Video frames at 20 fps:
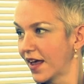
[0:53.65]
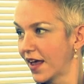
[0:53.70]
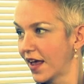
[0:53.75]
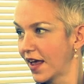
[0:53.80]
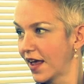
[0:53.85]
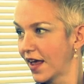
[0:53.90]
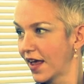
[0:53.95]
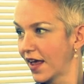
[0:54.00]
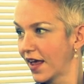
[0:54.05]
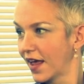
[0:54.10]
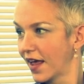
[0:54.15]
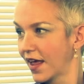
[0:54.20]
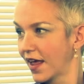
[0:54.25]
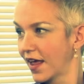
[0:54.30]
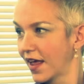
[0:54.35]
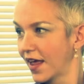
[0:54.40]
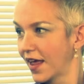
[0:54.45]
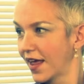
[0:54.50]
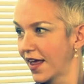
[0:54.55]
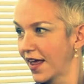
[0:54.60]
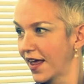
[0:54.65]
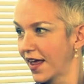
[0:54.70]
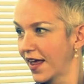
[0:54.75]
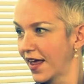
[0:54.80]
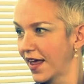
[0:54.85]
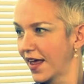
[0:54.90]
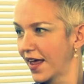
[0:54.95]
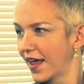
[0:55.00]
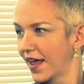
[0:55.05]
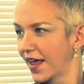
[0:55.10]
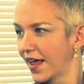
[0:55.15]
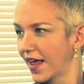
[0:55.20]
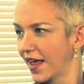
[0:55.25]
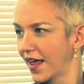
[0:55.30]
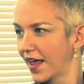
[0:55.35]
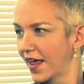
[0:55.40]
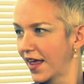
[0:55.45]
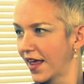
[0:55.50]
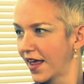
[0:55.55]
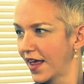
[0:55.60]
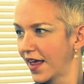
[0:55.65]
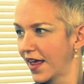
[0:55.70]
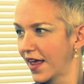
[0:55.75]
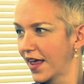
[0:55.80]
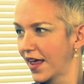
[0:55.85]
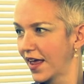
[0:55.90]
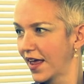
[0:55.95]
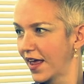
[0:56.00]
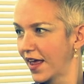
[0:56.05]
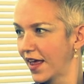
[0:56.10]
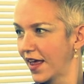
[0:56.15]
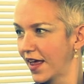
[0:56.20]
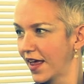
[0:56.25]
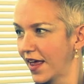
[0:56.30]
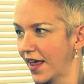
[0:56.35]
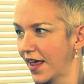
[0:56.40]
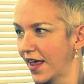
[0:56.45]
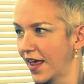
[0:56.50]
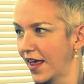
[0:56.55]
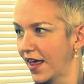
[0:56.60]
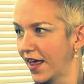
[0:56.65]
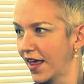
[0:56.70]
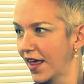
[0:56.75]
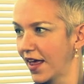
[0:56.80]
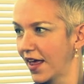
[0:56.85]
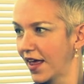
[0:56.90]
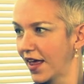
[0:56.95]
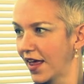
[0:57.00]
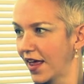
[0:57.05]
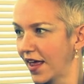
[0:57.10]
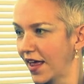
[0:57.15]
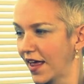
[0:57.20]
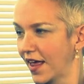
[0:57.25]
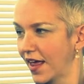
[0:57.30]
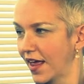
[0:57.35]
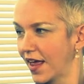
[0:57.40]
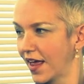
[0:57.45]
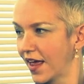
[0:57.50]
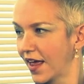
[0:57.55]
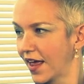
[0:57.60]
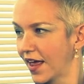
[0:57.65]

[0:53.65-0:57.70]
(not speaking)